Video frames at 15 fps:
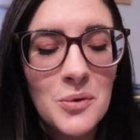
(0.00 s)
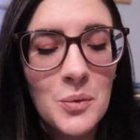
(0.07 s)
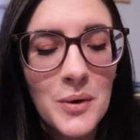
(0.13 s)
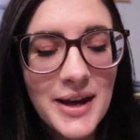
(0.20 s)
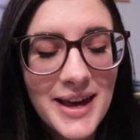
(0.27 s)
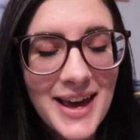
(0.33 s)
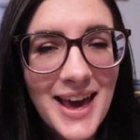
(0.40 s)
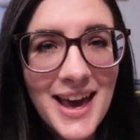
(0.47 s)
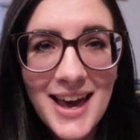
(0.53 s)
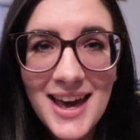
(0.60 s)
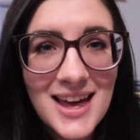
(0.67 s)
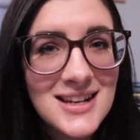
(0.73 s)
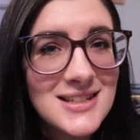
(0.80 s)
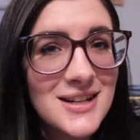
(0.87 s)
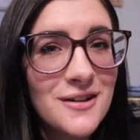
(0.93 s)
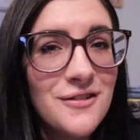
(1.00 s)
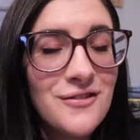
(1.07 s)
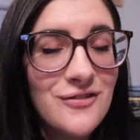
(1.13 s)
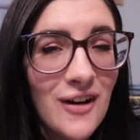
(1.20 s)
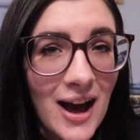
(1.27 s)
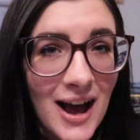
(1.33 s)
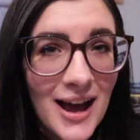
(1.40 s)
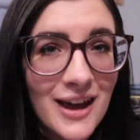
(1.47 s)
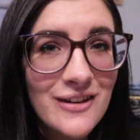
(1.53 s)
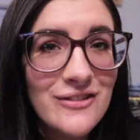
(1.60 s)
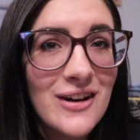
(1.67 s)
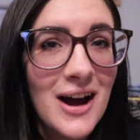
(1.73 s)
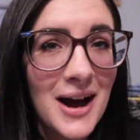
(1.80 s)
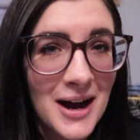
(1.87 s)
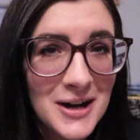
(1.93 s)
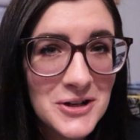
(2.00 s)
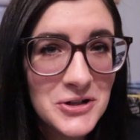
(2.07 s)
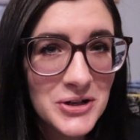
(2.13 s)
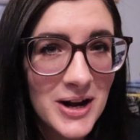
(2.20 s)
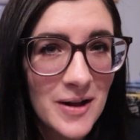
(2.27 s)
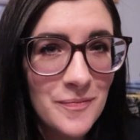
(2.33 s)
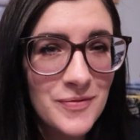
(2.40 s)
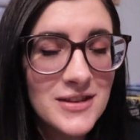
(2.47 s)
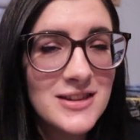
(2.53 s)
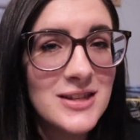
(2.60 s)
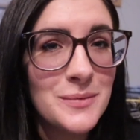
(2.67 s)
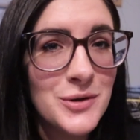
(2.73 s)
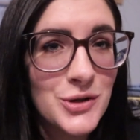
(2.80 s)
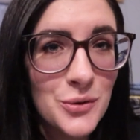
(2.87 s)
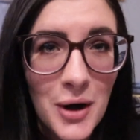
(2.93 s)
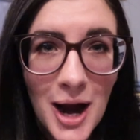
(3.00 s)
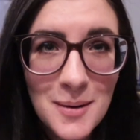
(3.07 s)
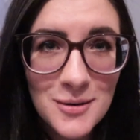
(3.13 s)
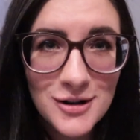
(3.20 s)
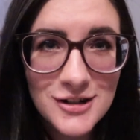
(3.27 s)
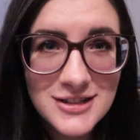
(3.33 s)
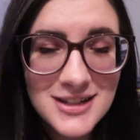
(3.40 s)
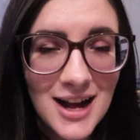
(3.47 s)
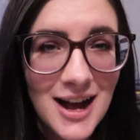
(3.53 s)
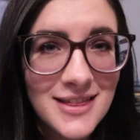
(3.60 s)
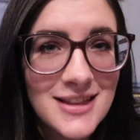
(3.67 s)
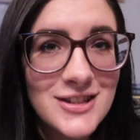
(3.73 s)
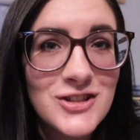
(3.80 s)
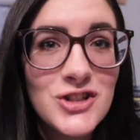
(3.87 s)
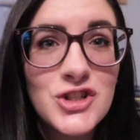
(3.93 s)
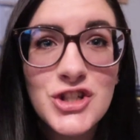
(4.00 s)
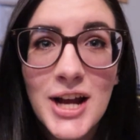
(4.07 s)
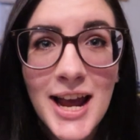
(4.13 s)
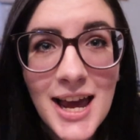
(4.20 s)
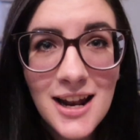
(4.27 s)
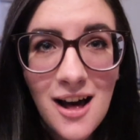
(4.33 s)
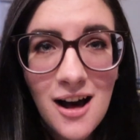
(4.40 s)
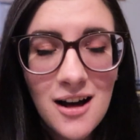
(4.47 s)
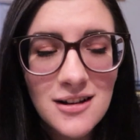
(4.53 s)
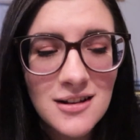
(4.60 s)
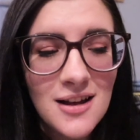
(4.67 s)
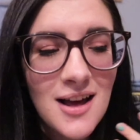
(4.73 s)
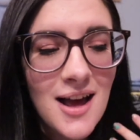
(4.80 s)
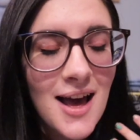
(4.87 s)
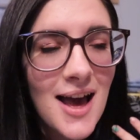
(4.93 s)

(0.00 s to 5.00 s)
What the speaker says: we hit 500 subscribers on this channel!